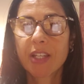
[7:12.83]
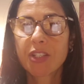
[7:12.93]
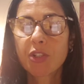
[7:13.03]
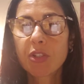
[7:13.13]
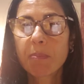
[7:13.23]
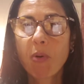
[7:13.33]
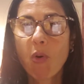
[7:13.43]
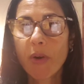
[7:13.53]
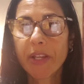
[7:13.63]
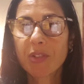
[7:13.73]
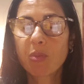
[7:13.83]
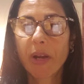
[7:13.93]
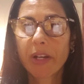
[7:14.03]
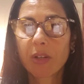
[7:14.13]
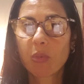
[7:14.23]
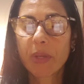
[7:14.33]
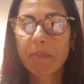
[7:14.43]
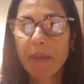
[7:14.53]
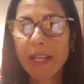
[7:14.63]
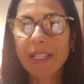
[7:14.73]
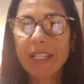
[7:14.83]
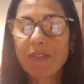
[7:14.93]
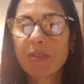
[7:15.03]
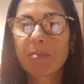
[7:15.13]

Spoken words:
to the point where we may even